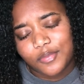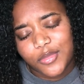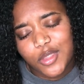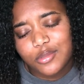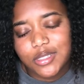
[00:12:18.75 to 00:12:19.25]

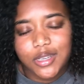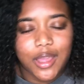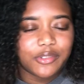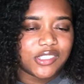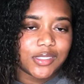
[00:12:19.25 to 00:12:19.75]
And
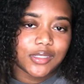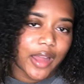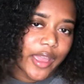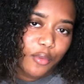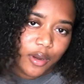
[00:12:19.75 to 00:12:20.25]
that was just
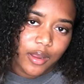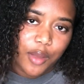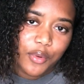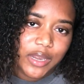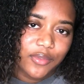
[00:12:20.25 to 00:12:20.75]
light work. I
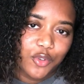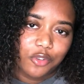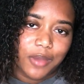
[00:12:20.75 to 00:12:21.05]
wasn't even doing